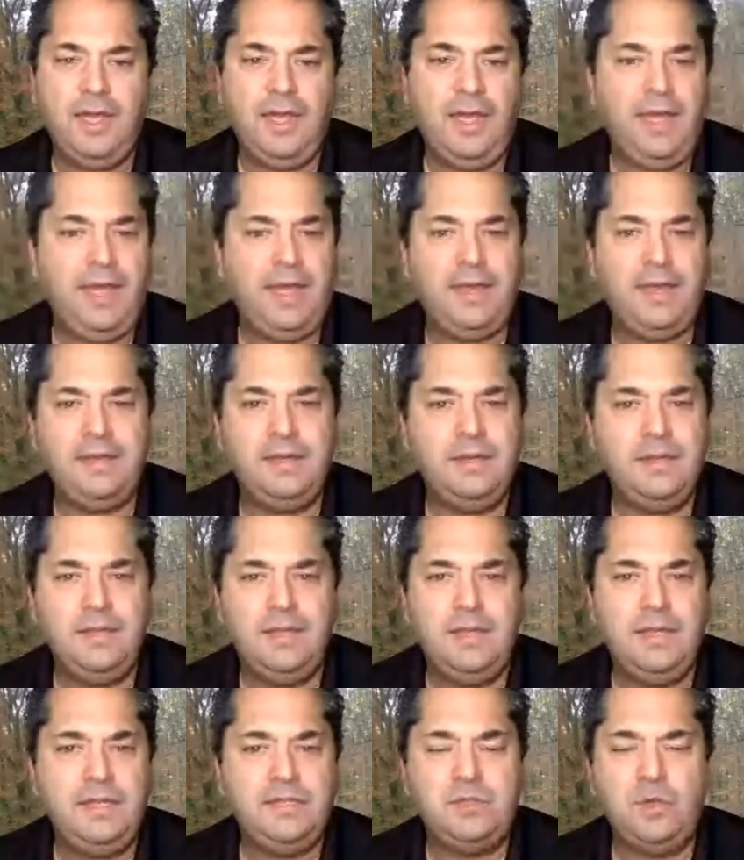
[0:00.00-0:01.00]
And
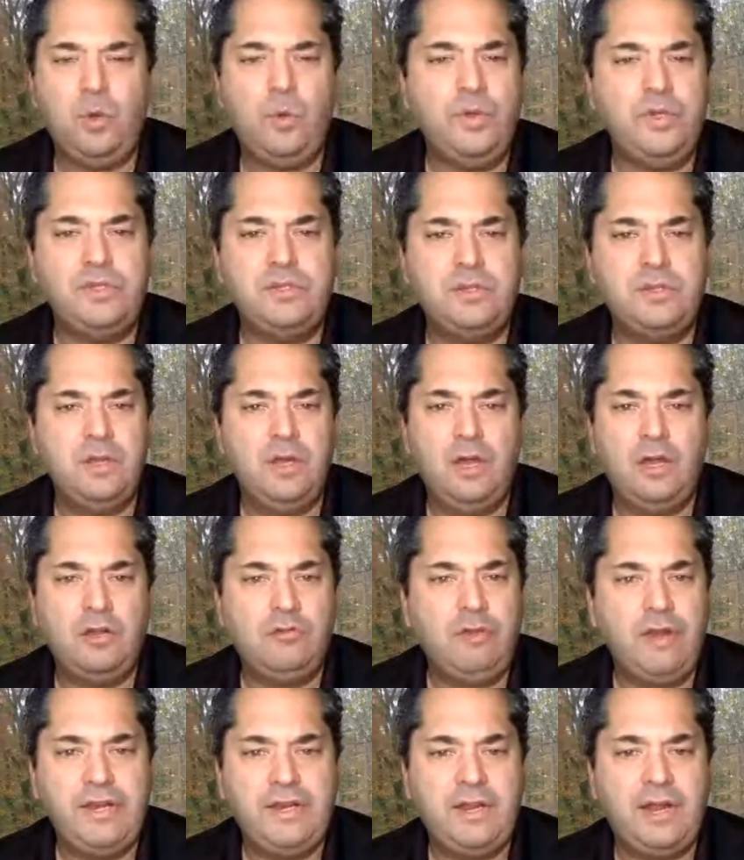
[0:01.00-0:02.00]
it's always
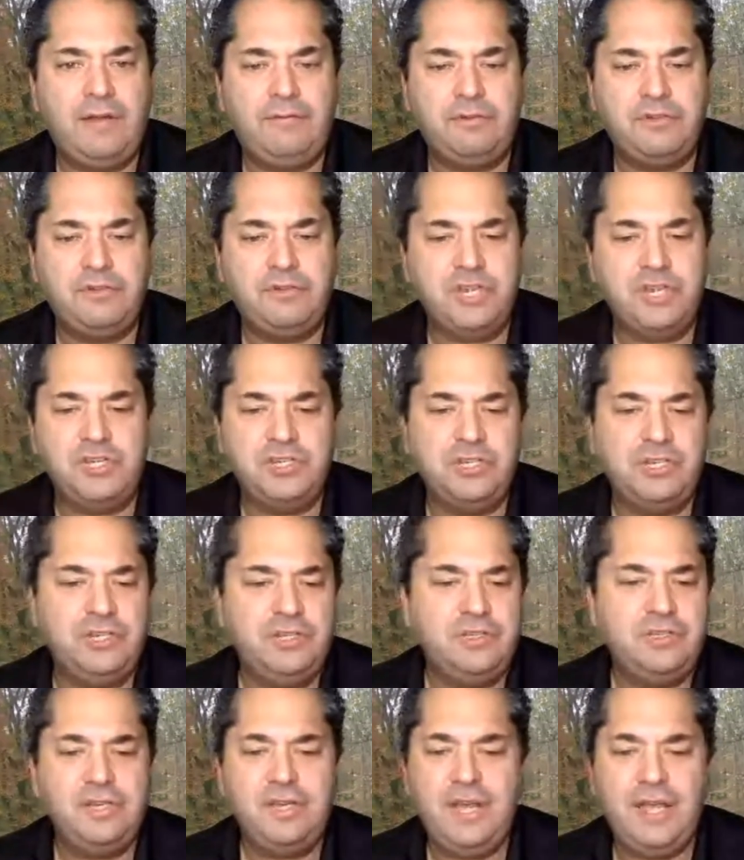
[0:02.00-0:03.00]
great conversation, and
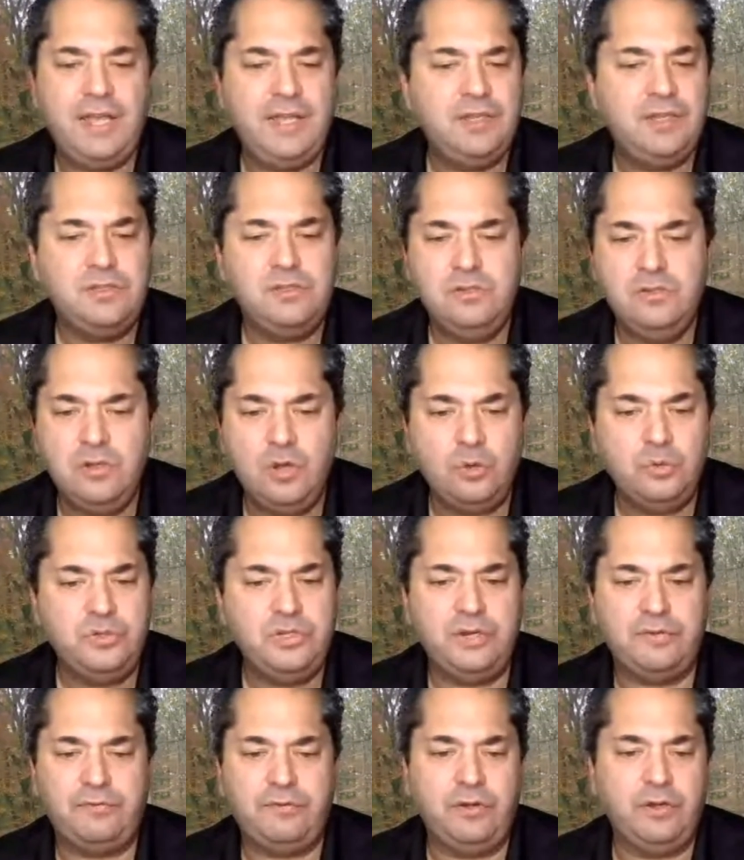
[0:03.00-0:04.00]
today is no
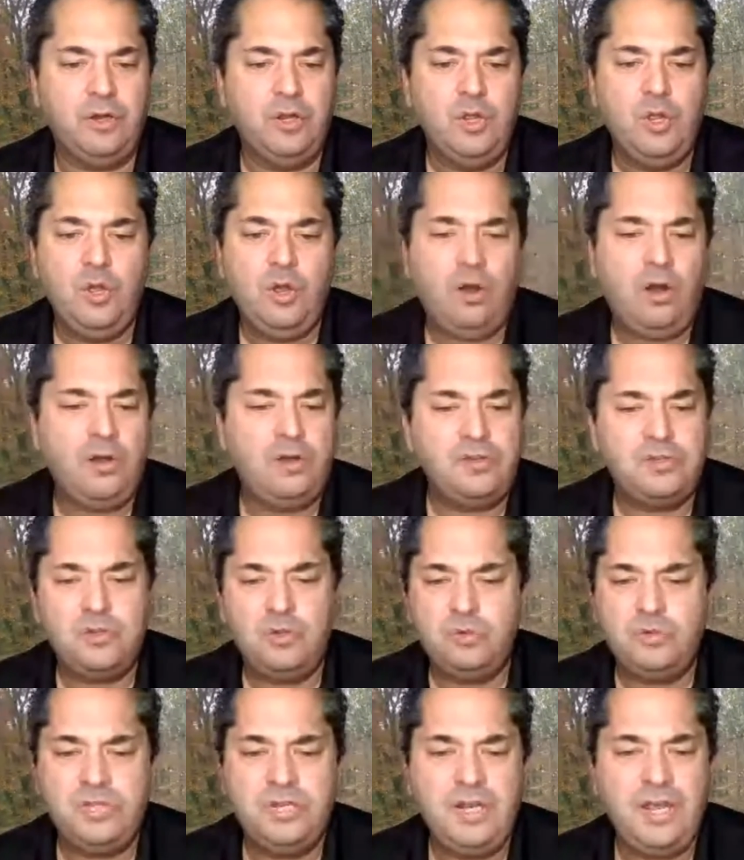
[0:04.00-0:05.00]
different. So
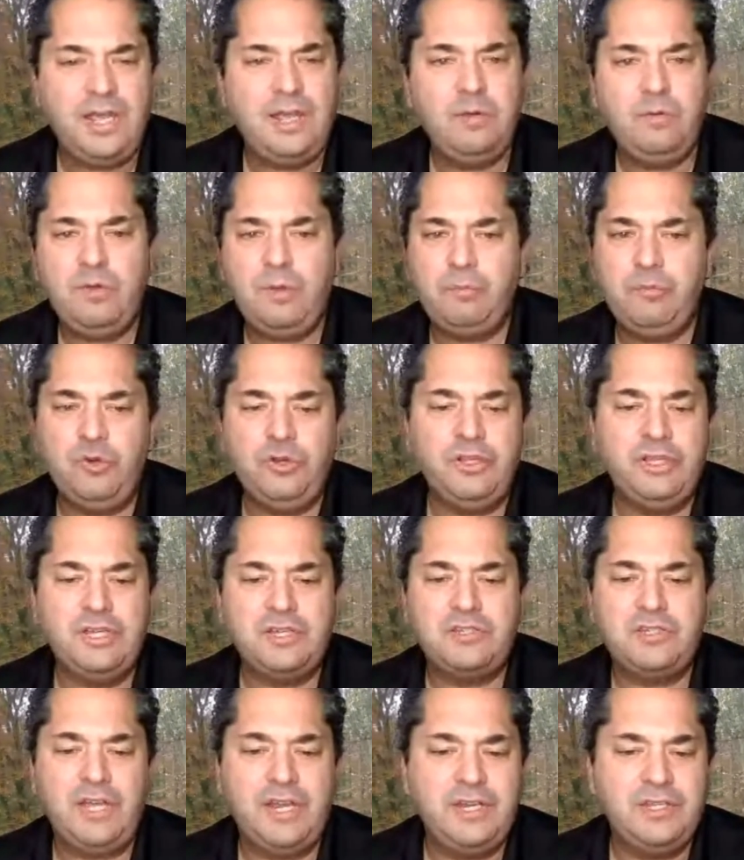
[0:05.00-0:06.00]
today, I'm really
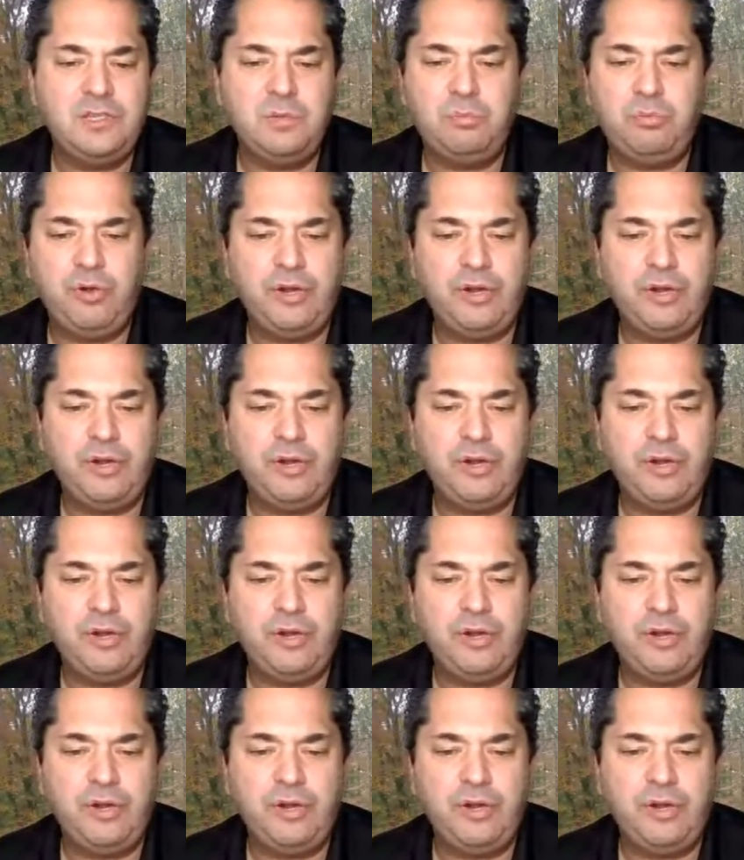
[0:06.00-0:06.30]
excited to bring